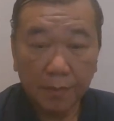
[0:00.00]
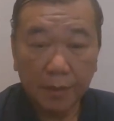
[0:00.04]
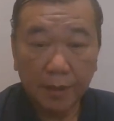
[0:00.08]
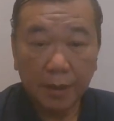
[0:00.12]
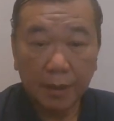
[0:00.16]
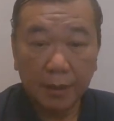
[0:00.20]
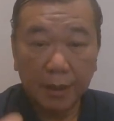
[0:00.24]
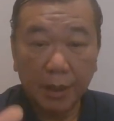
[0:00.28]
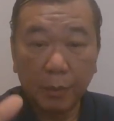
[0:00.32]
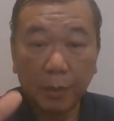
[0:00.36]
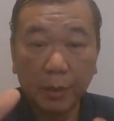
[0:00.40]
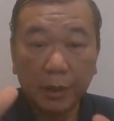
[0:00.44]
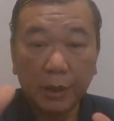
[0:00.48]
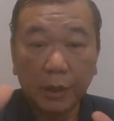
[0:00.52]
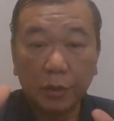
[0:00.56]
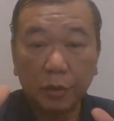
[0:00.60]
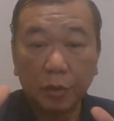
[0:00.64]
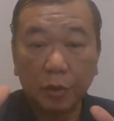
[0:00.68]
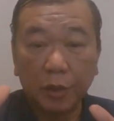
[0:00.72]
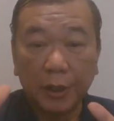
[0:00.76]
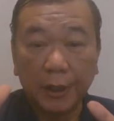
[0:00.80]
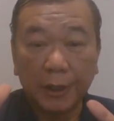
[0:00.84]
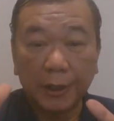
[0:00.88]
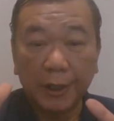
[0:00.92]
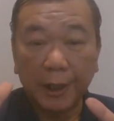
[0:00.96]
They wanted to
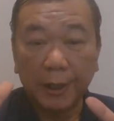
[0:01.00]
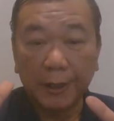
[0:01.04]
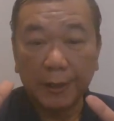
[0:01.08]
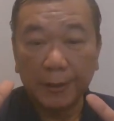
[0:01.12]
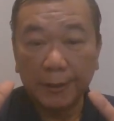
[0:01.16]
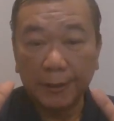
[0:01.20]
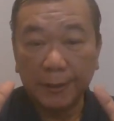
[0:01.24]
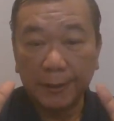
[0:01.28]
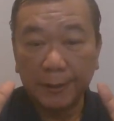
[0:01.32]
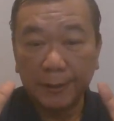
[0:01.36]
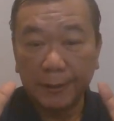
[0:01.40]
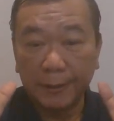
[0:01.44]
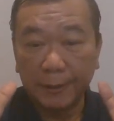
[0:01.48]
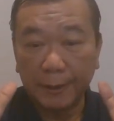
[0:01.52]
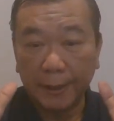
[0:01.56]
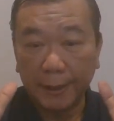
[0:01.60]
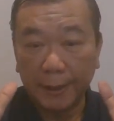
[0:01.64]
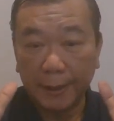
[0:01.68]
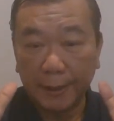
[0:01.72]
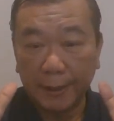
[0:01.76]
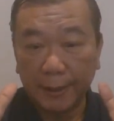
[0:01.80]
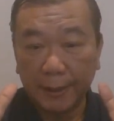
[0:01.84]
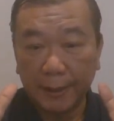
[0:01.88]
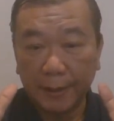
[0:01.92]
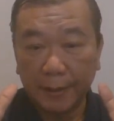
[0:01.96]
create this
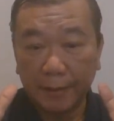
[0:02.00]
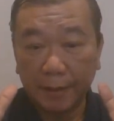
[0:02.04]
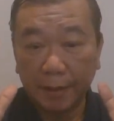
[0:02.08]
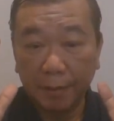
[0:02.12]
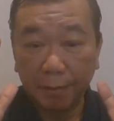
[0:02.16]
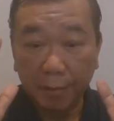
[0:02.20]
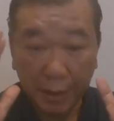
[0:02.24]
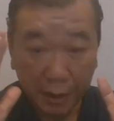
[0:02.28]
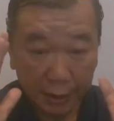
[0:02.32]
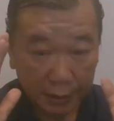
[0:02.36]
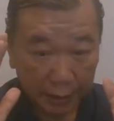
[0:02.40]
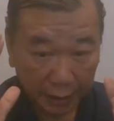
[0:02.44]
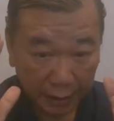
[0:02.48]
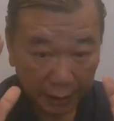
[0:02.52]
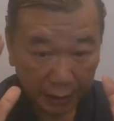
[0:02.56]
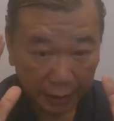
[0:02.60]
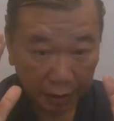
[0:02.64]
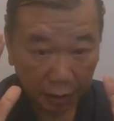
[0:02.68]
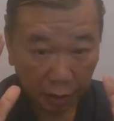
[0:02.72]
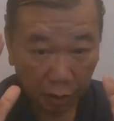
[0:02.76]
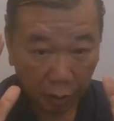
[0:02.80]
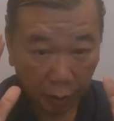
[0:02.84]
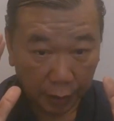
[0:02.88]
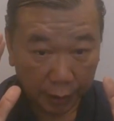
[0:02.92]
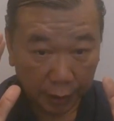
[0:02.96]
the military, you
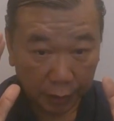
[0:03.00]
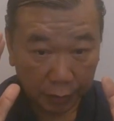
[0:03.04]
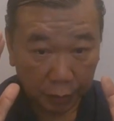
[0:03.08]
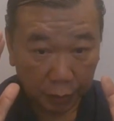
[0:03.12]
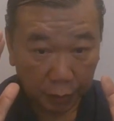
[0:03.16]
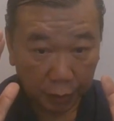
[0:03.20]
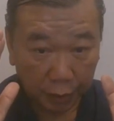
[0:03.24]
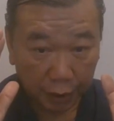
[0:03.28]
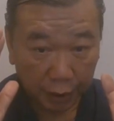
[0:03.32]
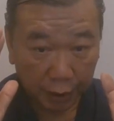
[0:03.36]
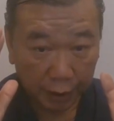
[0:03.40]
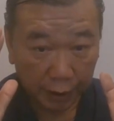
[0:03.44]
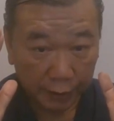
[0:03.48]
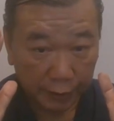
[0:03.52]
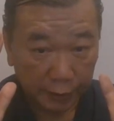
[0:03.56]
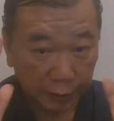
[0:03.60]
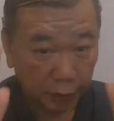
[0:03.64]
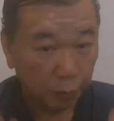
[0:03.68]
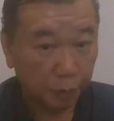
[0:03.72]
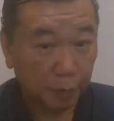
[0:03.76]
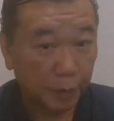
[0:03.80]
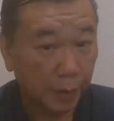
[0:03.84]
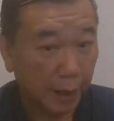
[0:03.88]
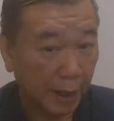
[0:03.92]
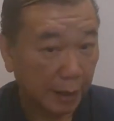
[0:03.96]
know, wanted to create a
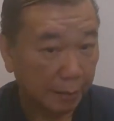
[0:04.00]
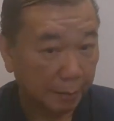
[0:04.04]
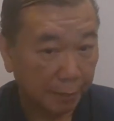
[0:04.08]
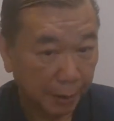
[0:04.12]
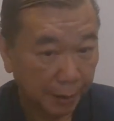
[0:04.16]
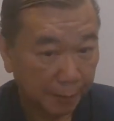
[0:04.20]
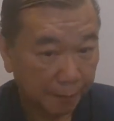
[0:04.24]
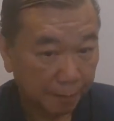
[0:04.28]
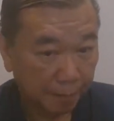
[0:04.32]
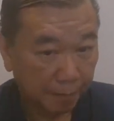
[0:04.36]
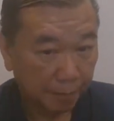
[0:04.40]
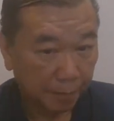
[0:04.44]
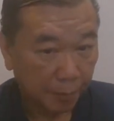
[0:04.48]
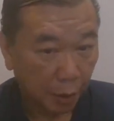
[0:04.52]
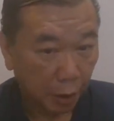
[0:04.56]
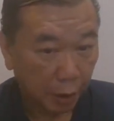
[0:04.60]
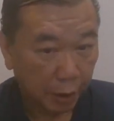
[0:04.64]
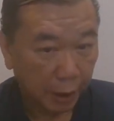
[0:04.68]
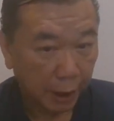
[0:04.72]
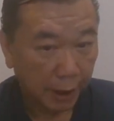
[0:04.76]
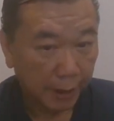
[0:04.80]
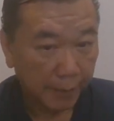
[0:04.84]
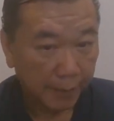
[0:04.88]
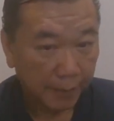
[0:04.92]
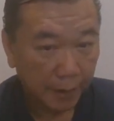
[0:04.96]
super army.
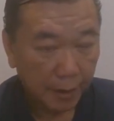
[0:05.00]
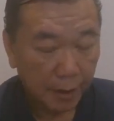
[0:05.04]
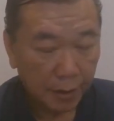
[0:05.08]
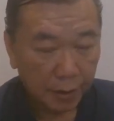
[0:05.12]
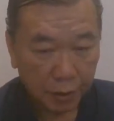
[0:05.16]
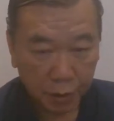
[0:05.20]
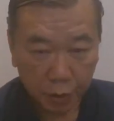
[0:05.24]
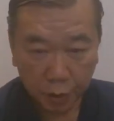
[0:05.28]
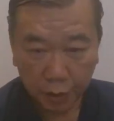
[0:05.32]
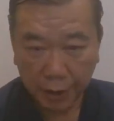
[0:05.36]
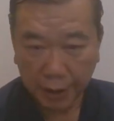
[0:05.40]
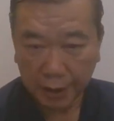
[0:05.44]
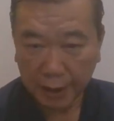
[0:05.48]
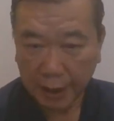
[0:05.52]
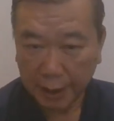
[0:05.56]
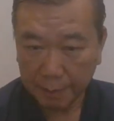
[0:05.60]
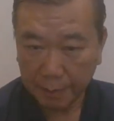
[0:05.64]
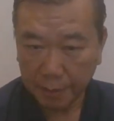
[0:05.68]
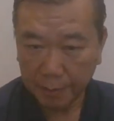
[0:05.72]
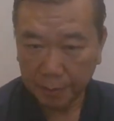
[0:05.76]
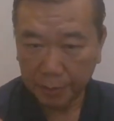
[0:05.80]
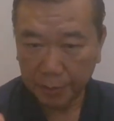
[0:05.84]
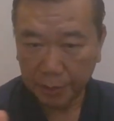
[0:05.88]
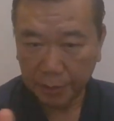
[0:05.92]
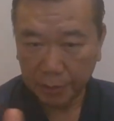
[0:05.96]
Okay, so they come
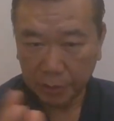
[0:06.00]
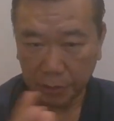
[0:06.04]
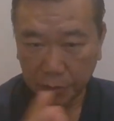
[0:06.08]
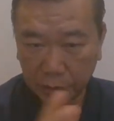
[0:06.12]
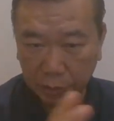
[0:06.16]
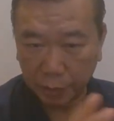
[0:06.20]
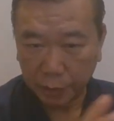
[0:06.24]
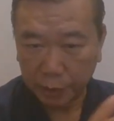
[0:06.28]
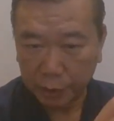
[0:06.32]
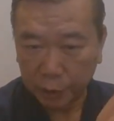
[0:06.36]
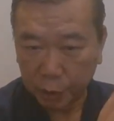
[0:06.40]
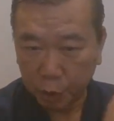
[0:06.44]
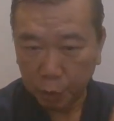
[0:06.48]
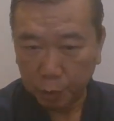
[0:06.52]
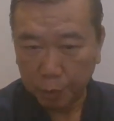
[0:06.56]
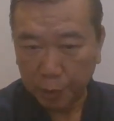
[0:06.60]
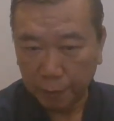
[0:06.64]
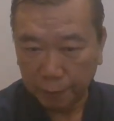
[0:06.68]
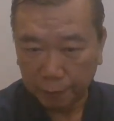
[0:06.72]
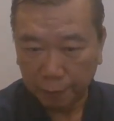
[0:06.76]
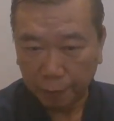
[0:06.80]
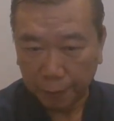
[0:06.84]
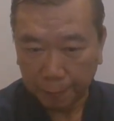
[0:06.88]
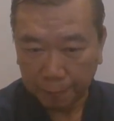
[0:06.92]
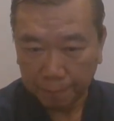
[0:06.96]
up with super
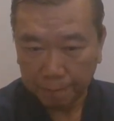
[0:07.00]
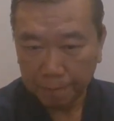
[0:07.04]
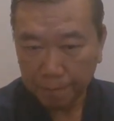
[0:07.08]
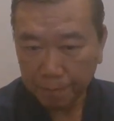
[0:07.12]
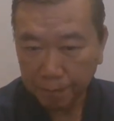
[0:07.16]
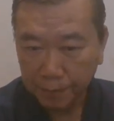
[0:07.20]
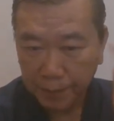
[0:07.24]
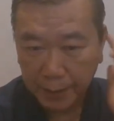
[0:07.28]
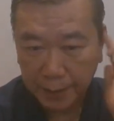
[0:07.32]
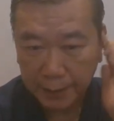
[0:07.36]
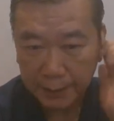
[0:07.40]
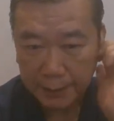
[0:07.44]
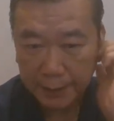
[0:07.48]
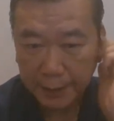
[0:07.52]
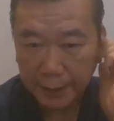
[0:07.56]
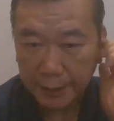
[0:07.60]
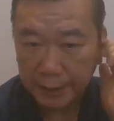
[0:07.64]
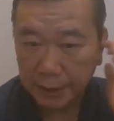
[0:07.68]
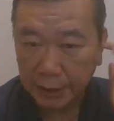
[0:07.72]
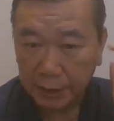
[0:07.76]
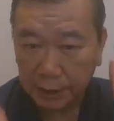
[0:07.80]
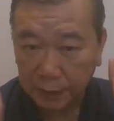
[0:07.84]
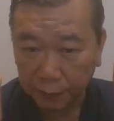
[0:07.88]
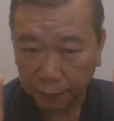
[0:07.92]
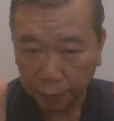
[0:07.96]
food. They said that
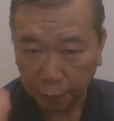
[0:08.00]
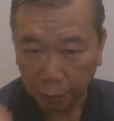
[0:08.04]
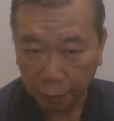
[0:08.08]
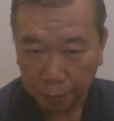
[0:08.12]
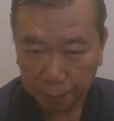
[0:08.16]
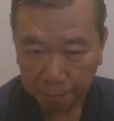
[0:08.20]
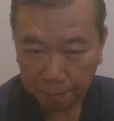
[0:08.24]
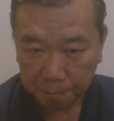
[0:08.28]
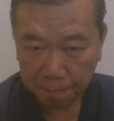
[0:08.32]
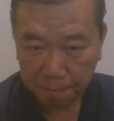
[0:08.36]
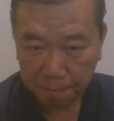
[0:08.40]
this food